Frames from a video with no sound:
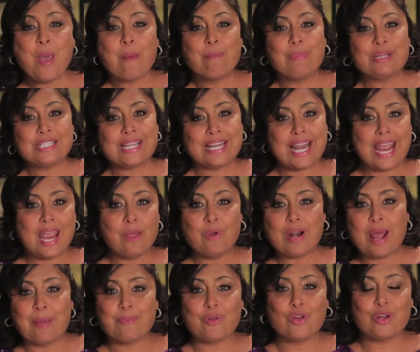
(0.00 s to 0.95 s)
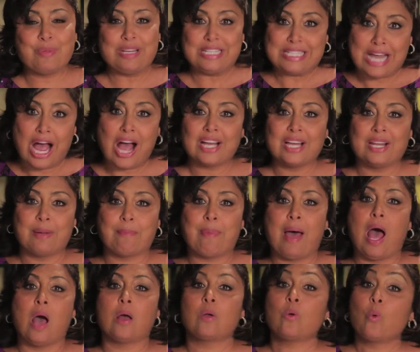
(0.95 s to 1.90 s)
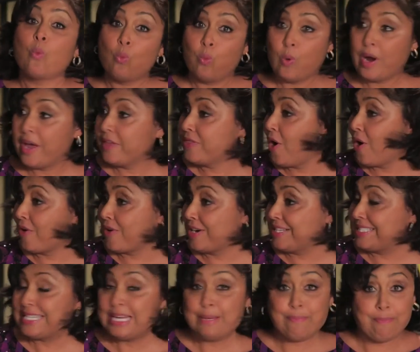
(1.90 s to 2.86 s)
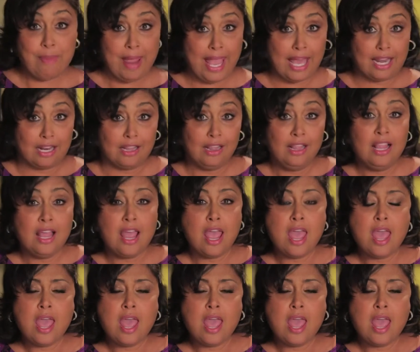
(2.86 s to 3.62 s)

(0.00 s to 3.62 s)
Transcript: But today what I'm going to be talking about with our esteemed panel